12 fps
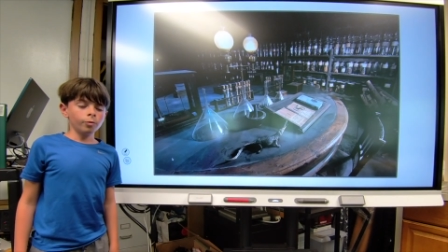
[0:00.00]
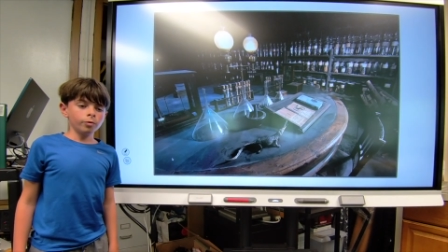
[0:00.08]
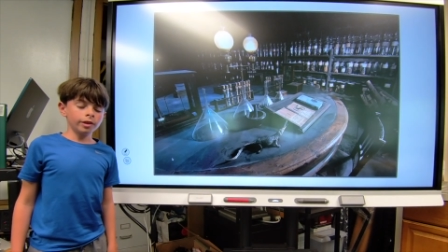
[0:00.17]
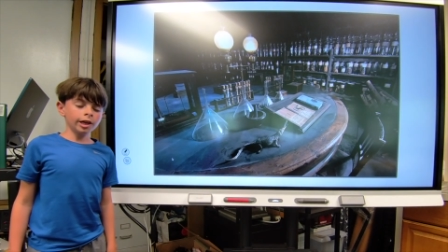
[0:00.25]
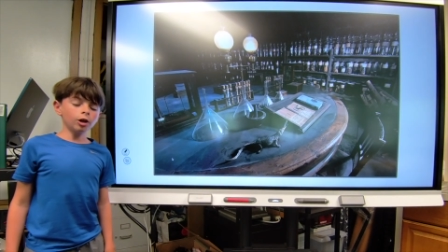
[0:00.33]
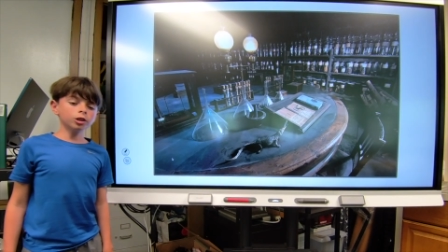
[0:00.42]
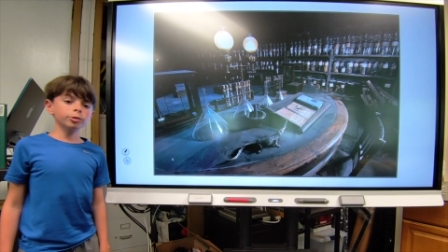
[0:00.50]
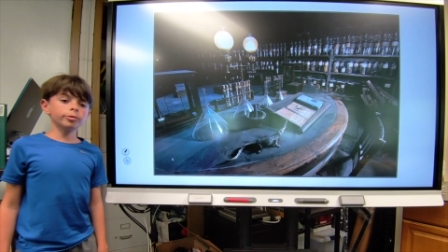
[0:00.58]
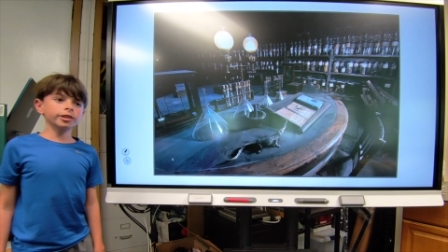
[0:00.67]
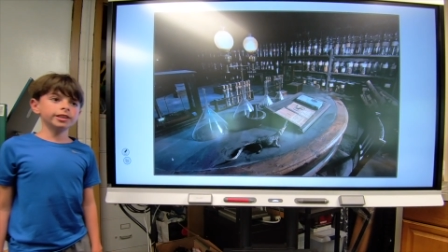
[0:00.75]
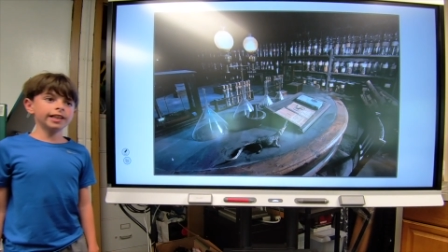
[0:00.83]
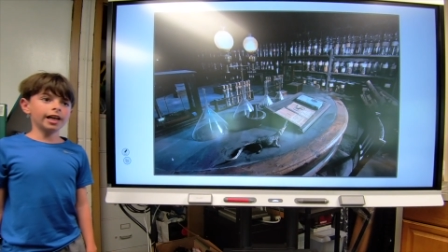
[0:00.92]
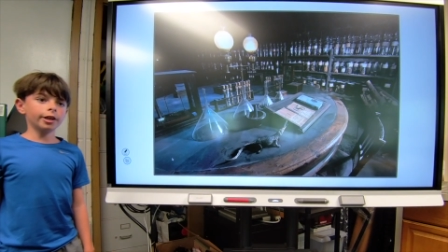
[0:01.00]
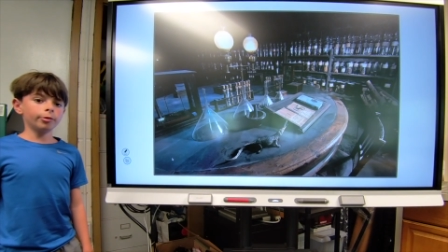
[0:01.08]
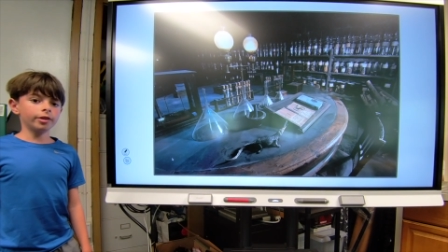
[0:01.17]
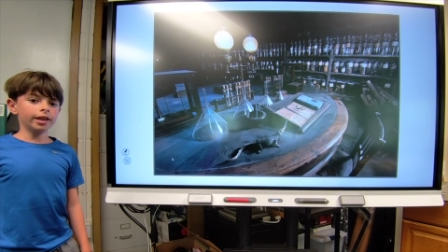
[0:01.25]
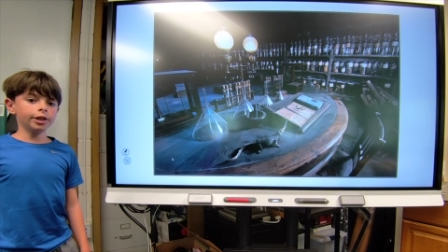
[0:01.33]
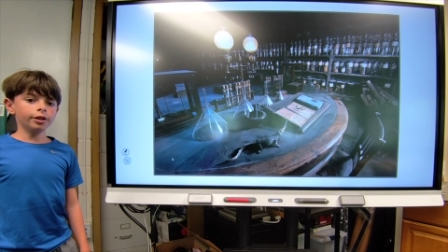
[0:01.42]
They also work together
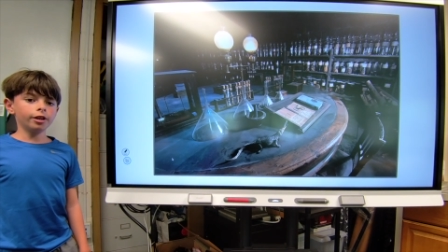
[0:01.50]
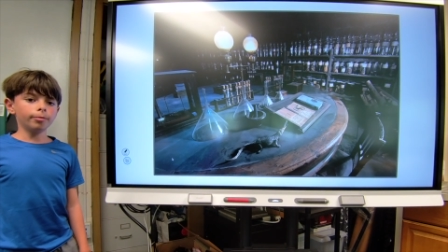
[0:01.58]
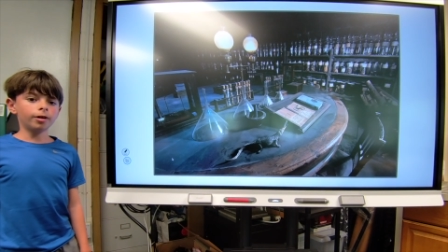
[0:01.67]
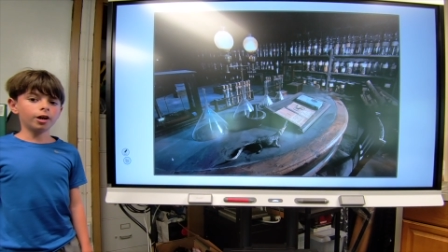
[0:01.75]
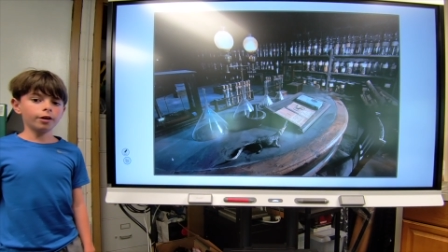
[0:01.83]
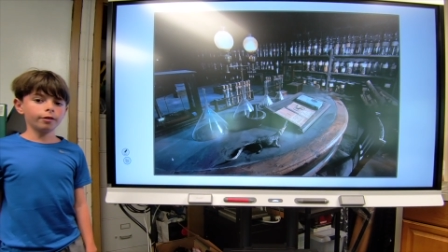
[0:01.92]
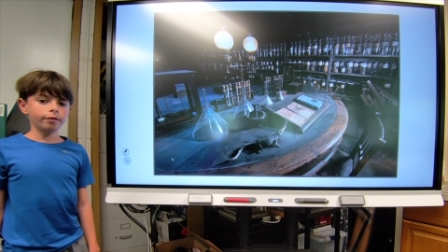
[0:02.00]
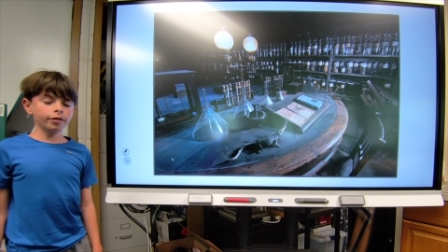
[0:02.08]
when they do their part.